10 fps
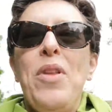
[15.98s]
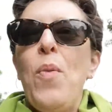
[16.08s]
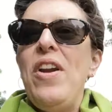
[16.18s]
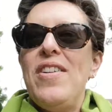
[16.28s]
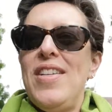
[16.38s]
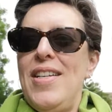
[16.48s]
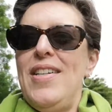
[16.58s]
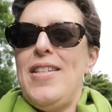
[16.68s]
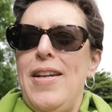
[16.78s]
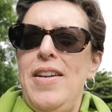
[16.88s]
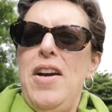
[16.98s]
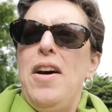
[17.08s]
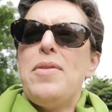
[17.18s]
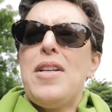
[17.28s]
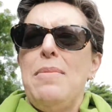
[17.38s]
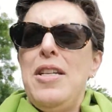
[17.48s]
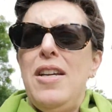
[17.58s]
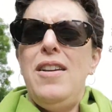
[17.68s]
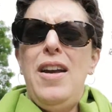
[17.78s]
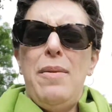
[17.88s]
When I started, I was committed,